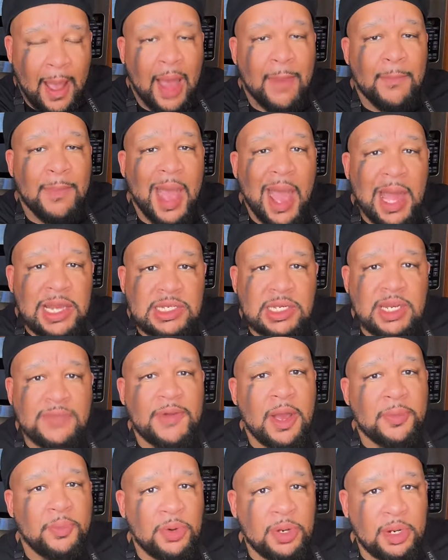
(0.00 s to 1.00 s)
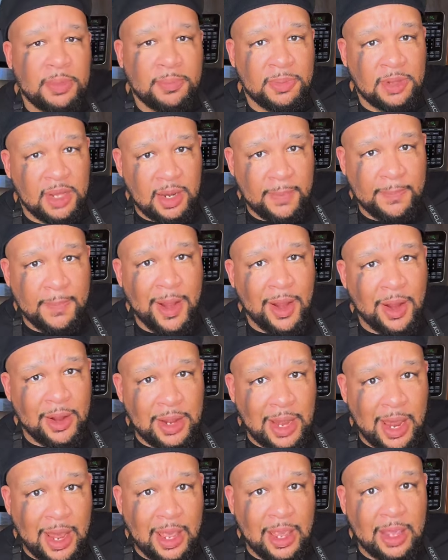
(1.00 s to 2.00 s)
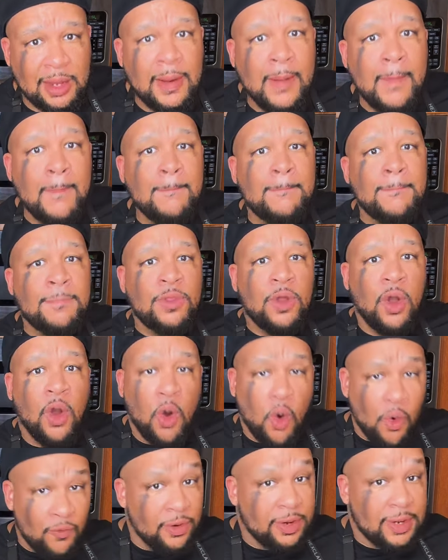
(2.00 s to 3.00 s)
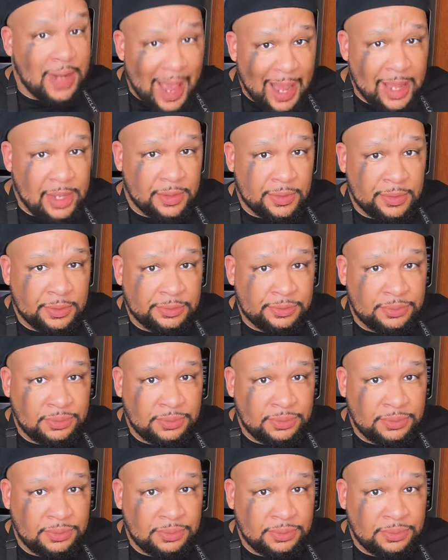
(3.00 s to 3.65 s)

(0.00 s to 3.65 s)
Imagine if I would have let it marinate overnight,